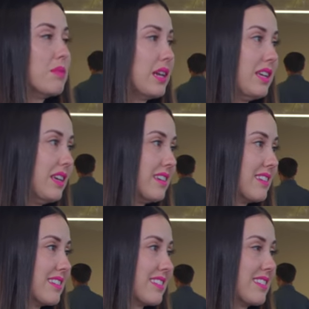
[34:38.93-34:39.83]
many
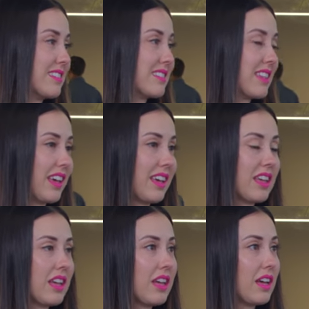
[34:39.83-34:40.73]
years and totally. is like,